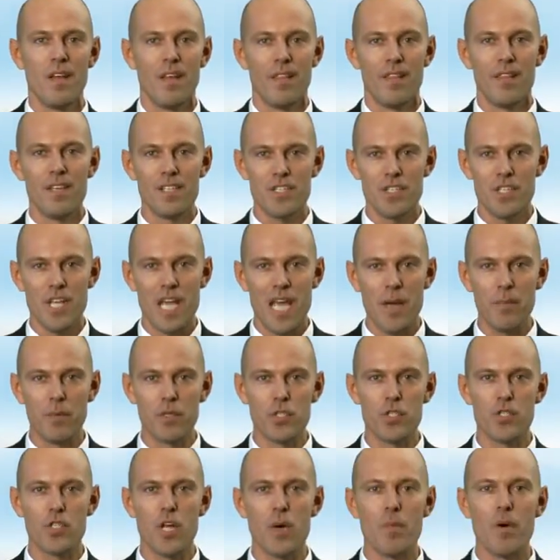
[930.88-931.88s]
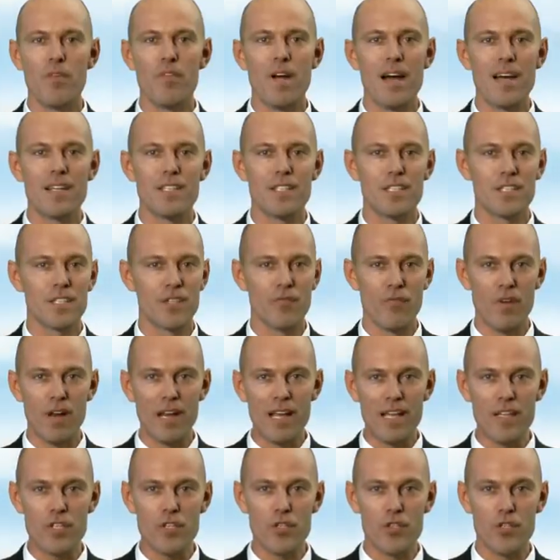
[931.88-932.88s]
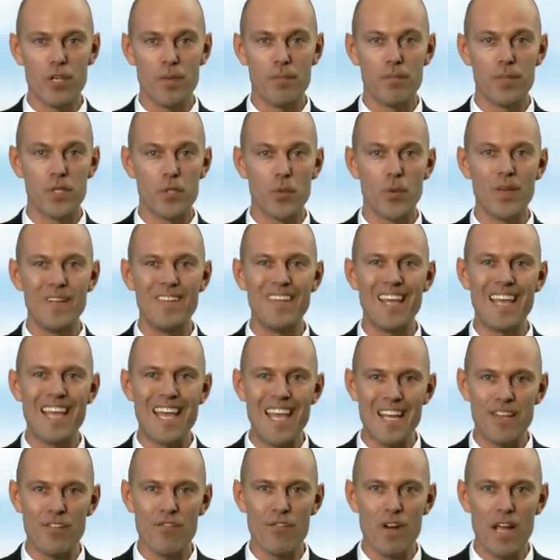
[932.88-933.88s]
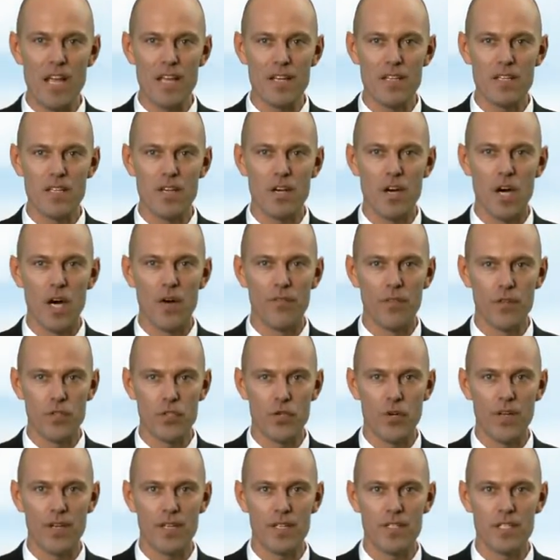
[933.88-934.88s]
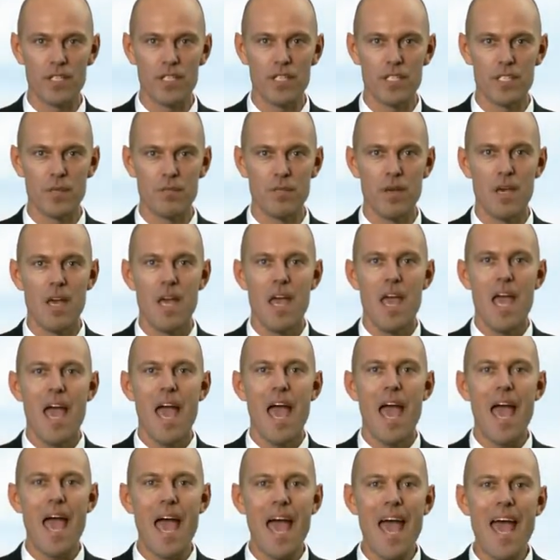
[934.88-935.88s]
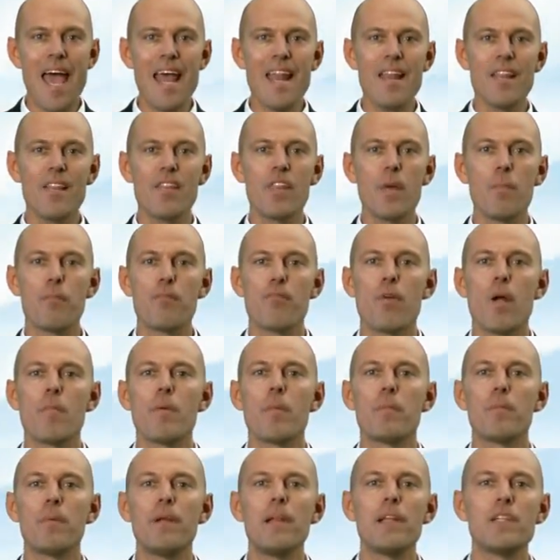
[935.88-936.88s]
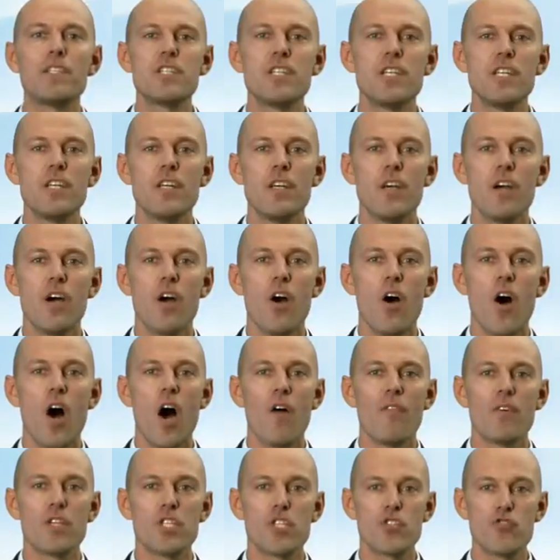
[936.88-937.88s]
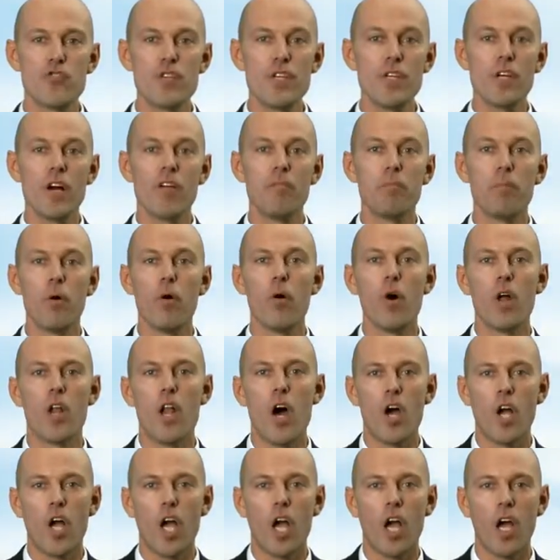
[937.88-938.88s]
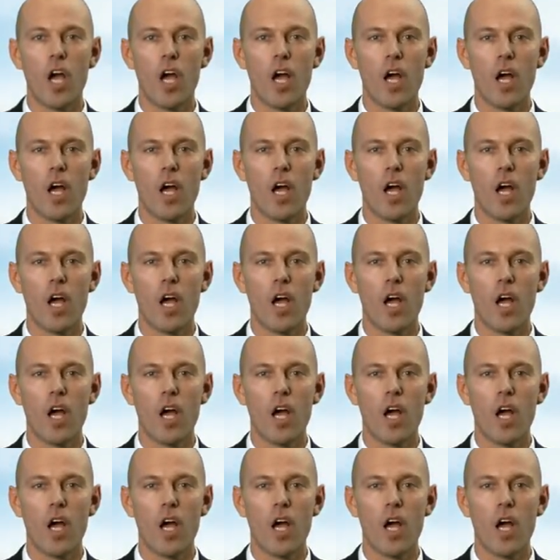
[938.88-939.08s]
This table summarizes the relationship between the hit rate of the trading system and the probability of a streak of poor luck.